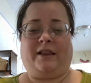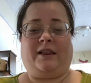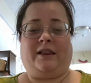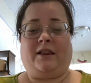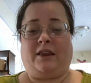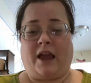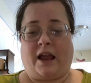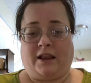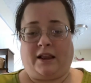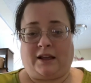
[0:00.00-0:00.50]

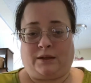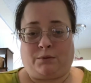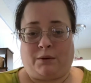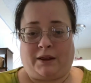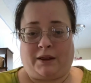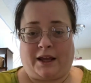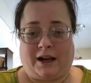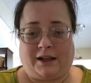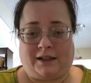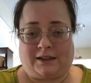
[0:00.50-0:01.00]
Like this one
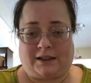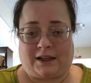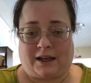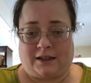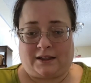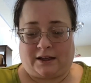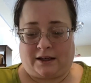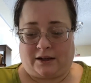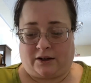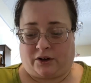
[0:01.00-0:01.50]
lady
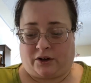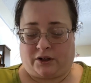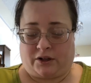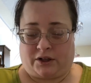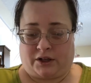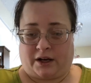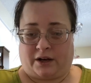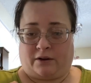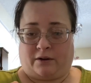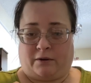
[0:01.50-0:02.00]
says in her
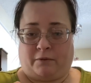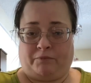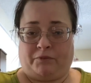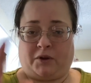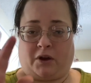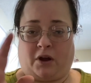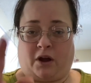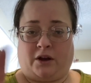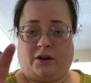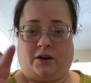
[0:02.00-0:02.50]
channel
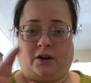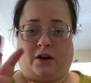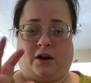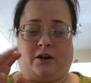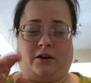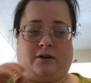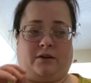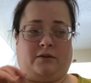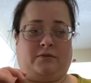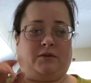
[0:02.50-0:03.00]

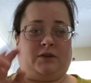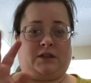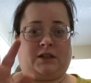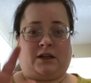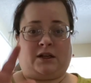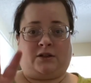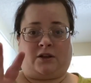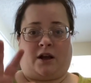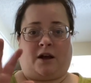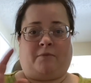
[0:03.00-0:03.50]
on
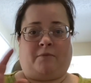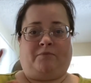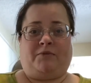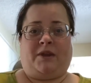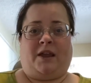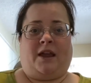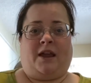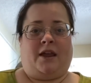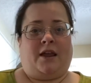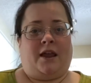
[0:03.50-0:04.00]
TikTok.
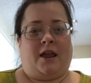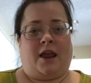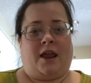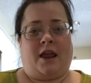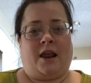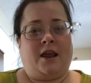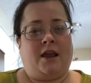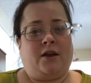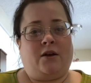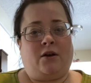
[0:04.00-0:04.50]
It
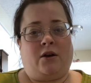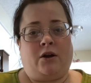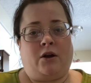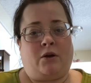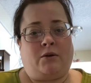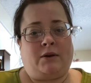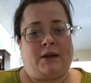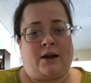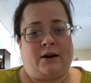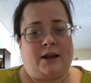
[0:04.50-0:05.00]
ain't gonna
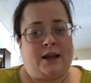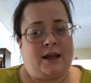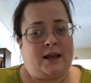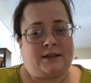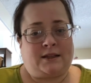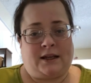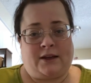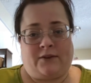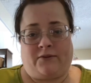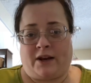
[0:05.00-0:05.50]
go down
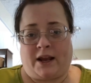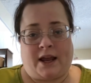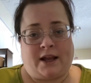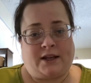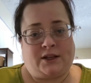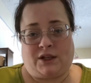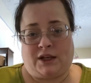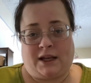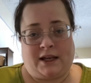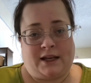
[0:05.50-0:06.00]
easy if it ain't
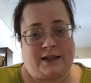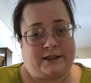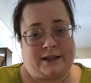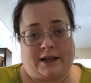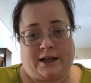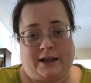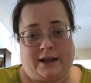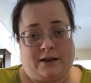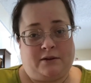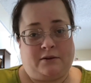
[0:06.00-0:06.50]

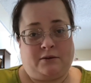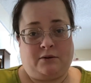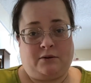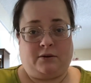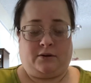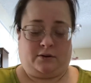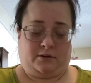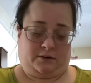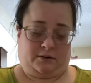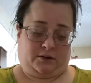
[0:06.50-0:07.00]
cheesy.
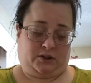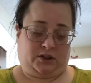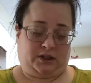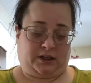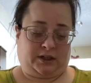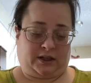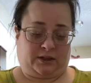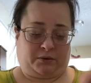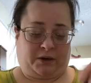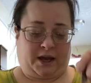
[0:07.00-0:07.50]
She
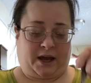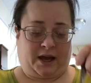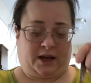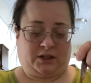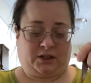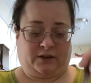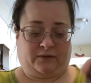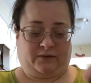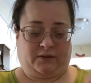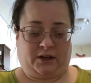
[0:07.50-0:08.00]
does
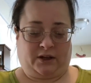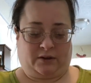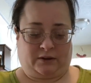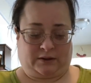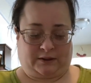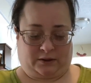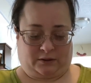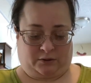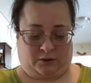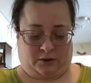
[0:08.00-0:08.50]
reaction videos
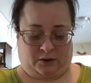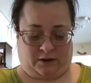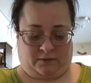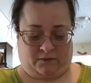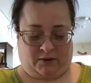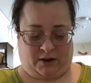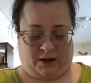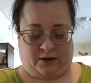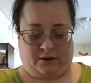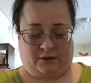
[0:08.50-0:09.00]
to cooking
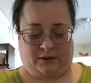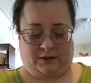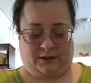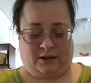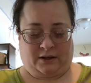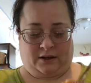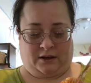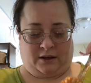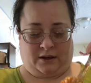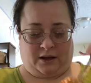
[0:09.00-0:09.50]
videos
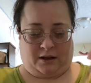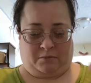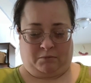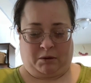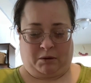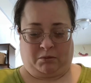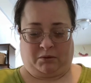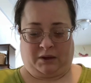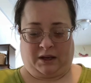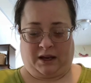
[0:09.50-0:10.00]
and
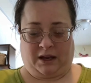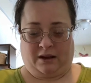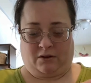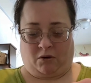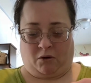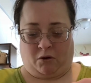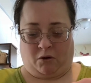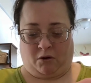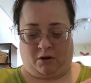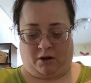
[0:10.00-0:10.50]
people eating a
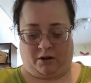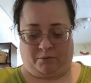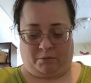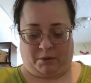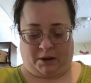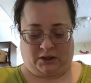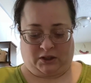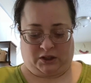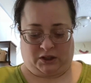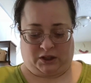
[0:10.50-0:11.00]
whole
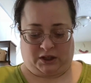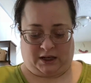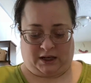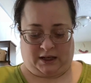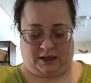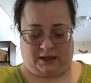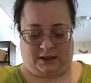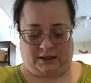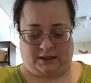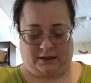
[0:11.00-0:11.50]
bunch of
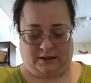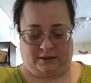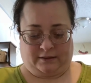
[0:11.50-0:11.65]
cheese